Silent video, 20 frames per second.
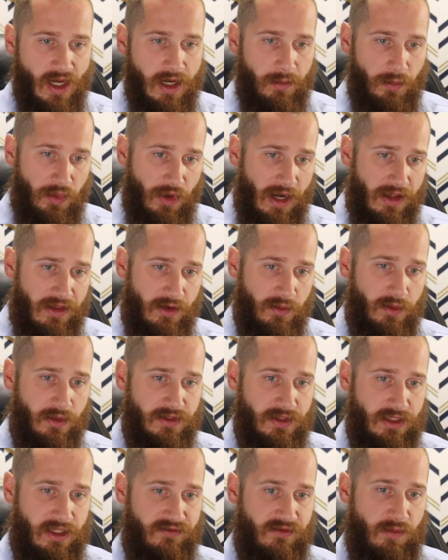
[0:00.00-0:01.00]
Brother will
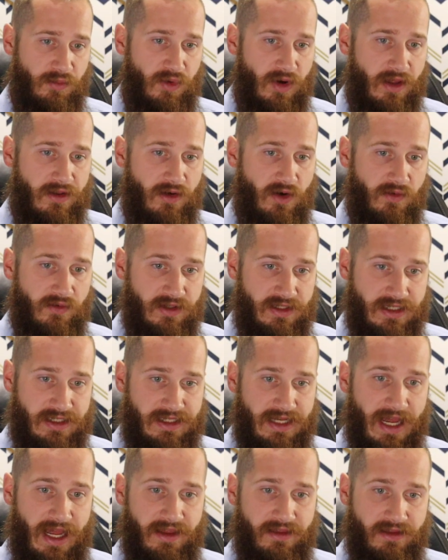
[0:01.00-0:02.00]
deliver brother over to
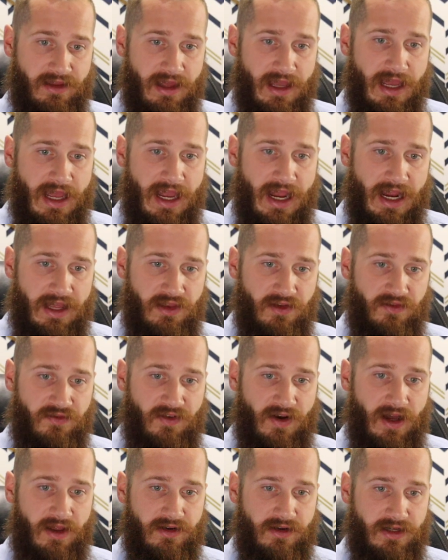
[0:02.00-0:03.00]
death, and the
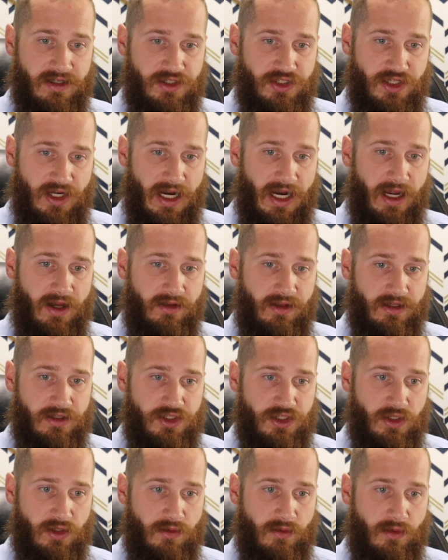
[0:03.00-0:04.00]
father his child, and
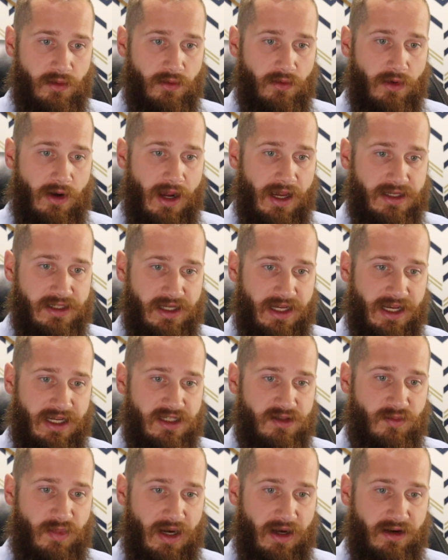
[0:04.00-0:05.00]
children will rise
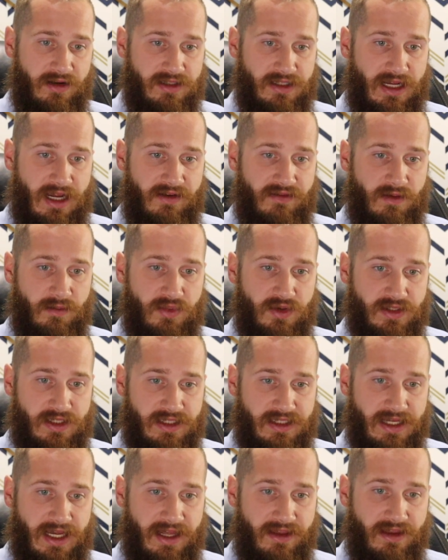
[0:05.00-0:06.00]
against parents and have them put to
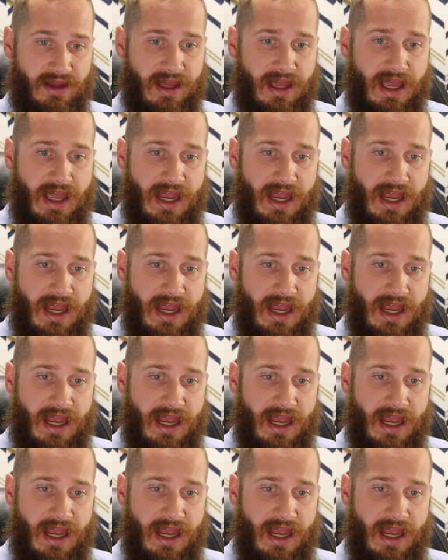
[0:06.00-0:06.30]
death,